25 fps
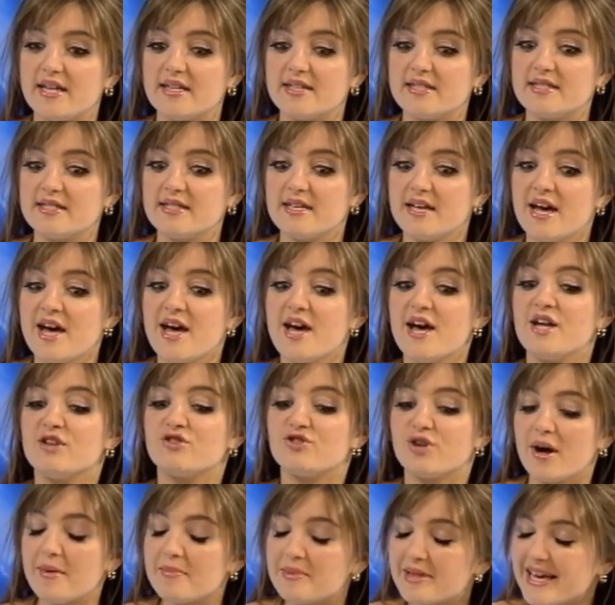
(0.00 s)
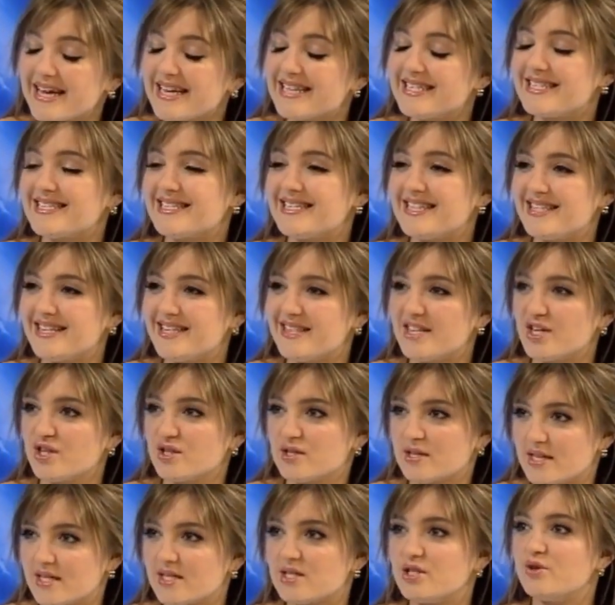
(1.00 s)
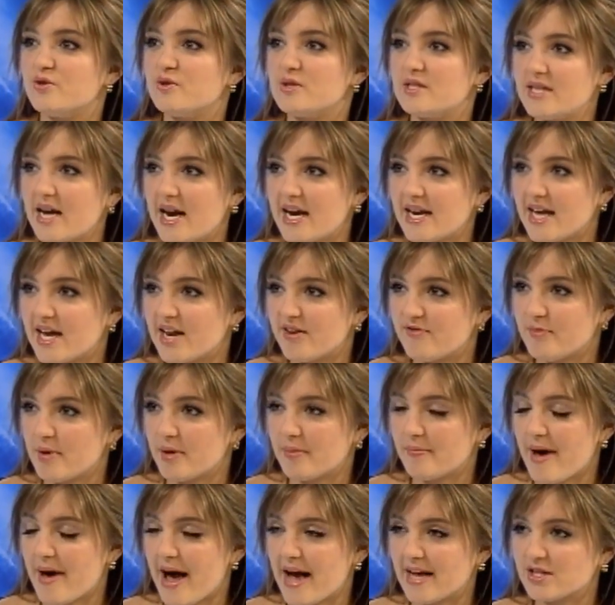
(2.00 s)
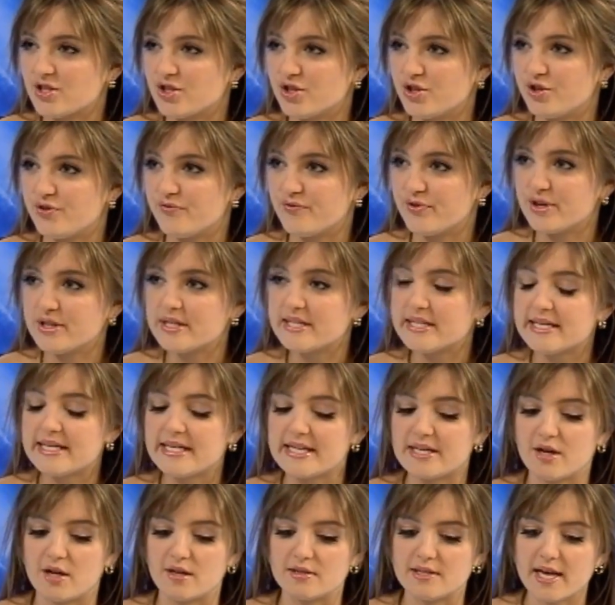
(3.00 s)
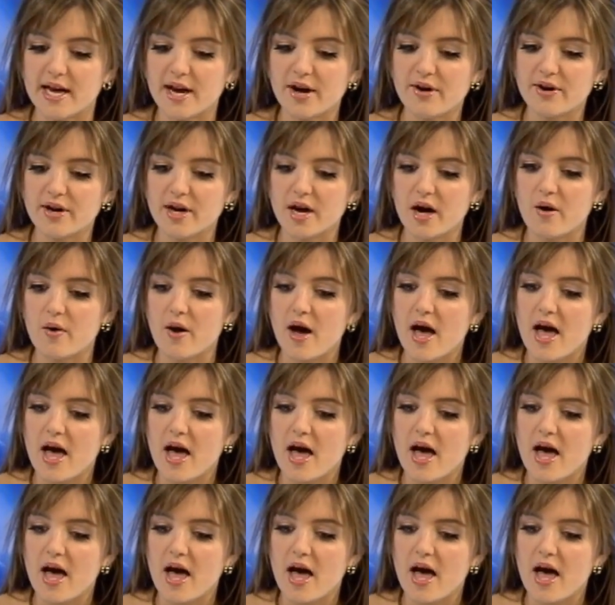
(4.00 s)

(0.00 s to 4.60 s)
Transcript: it's troubling to see that there's this new study out of McMaster University in Ontario